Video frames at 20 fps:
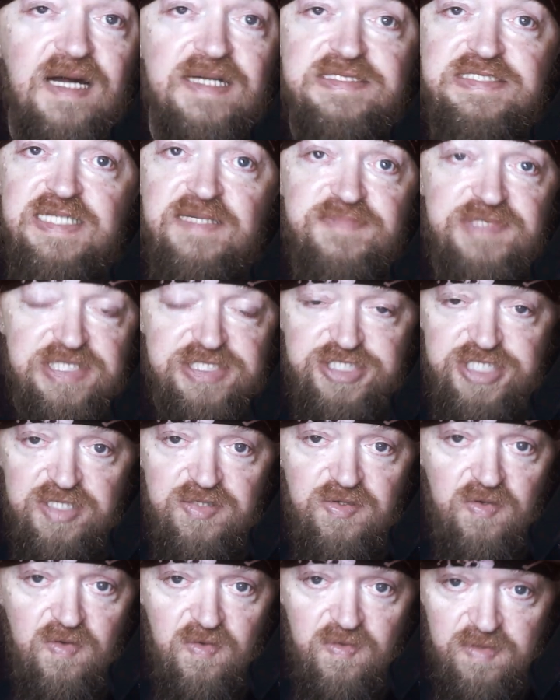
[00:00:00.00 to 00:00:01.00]
concept in
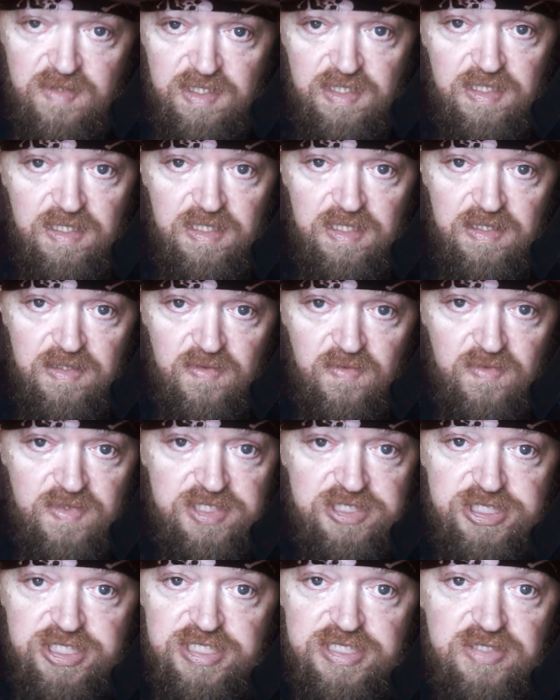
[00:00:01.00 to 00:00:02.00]
general
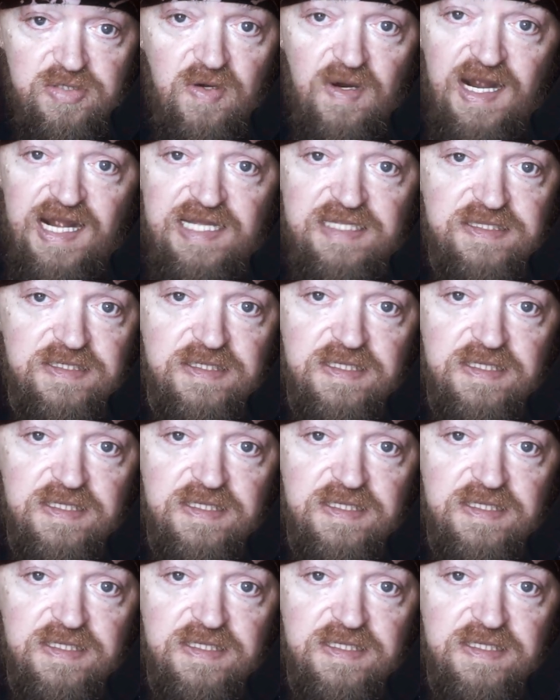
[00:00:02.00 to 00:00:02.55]
was just great.